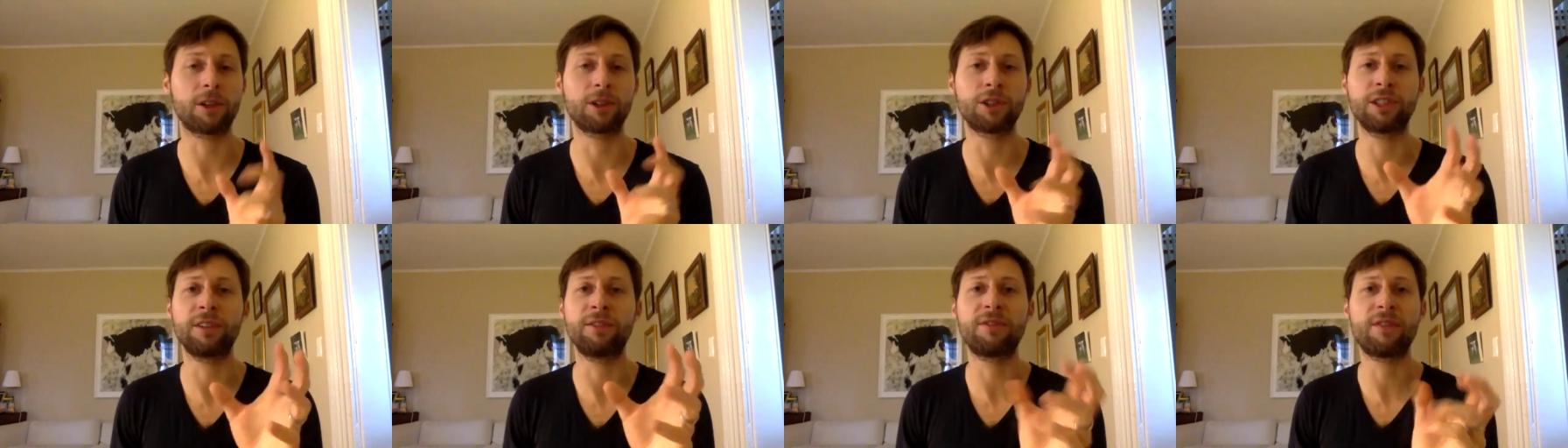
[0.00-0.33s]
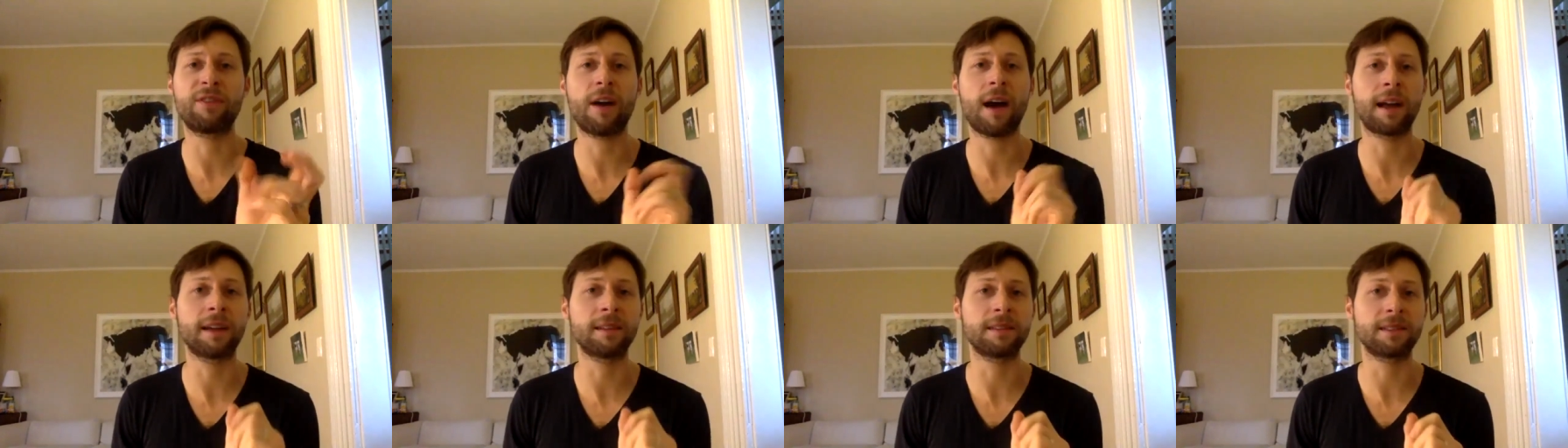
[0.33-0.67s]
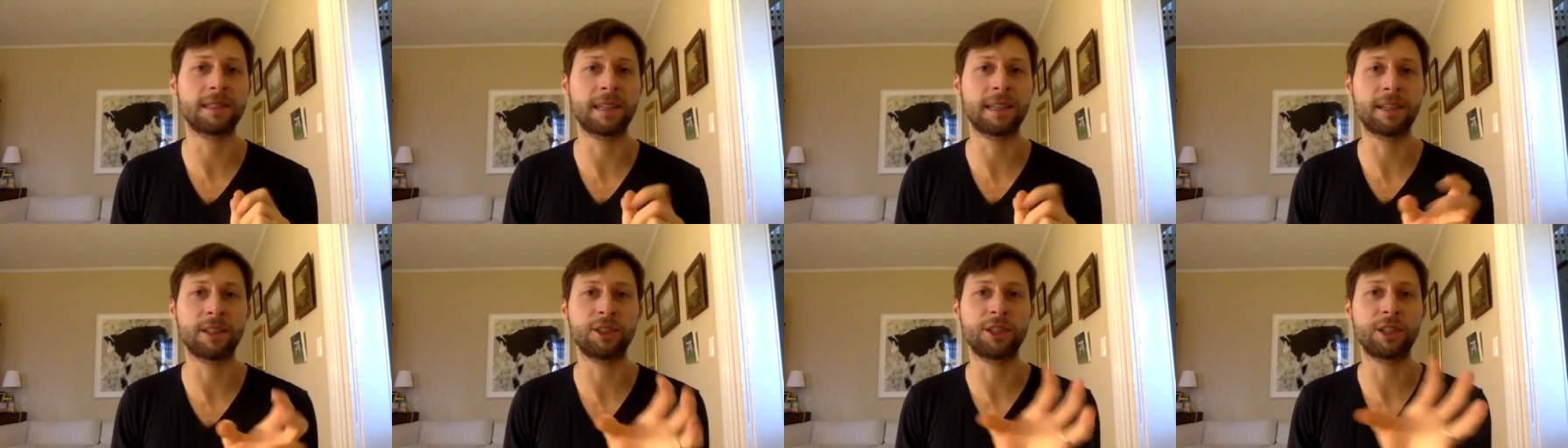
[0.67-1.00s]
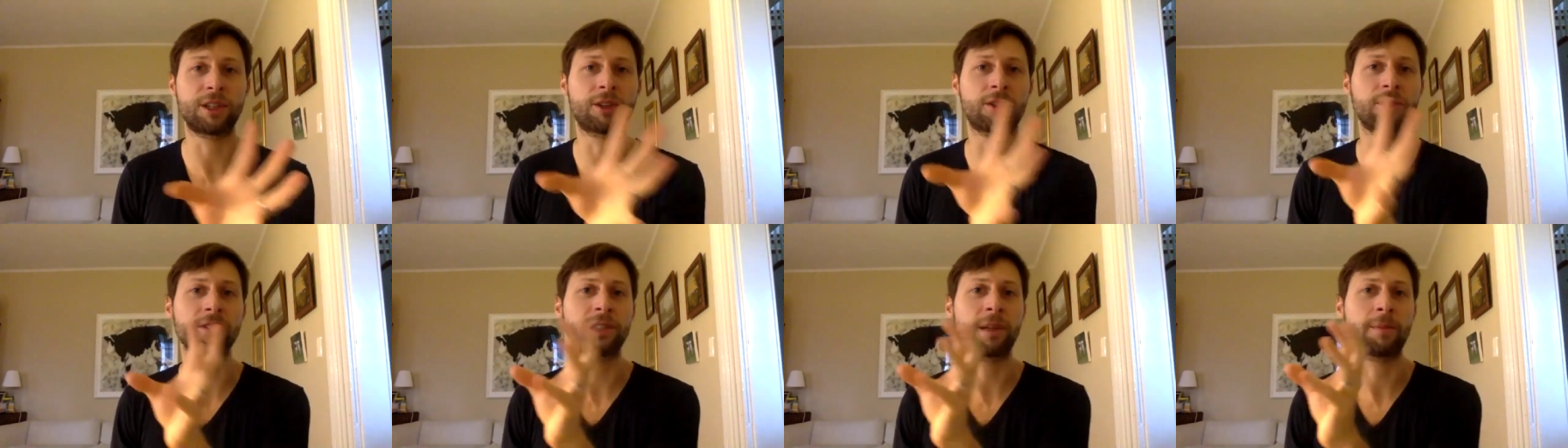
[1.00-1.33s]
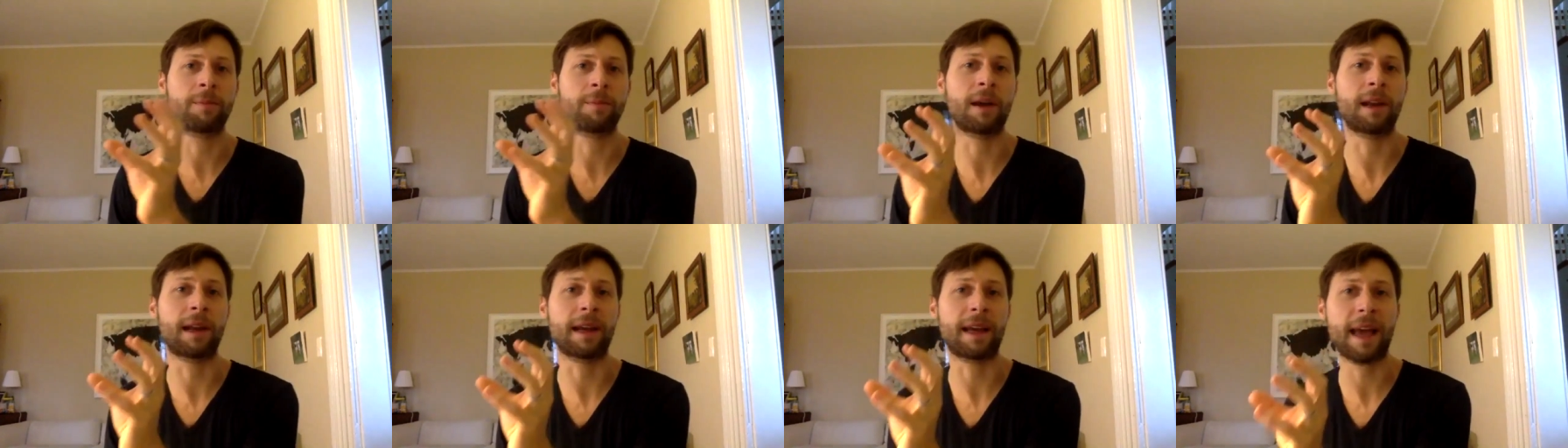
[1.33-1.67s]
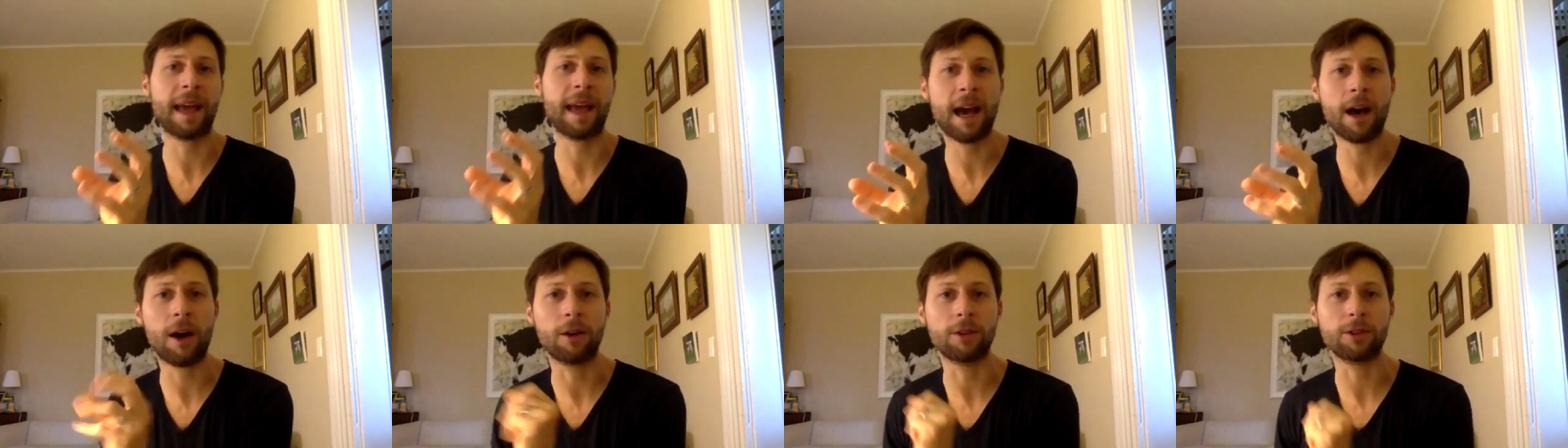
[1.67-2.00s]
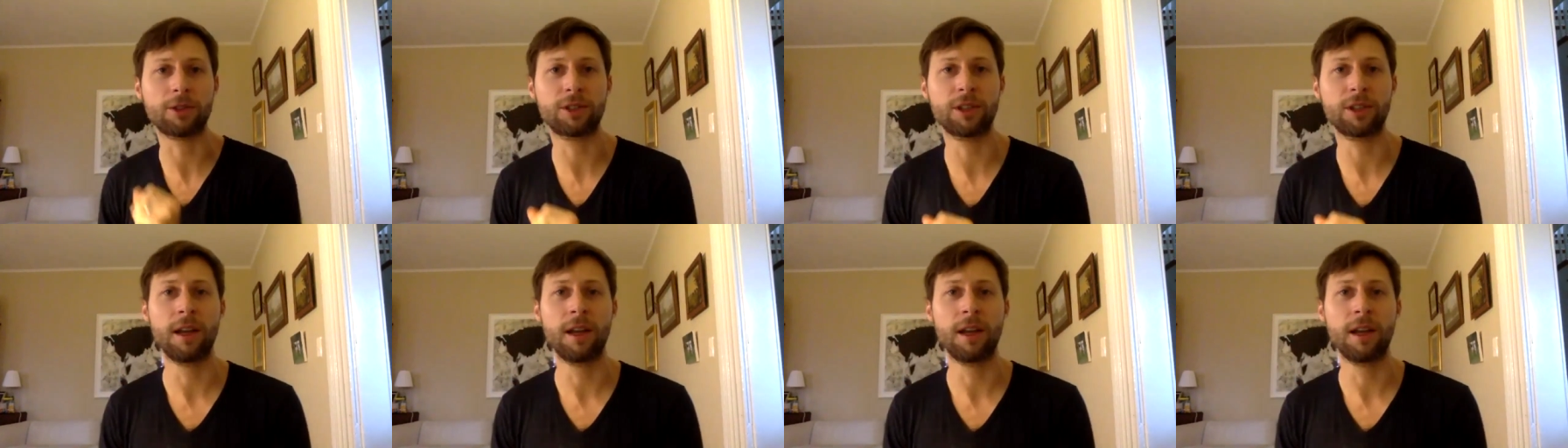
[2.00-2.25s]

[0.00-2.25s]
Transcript: She finds it, she curls up on a couch.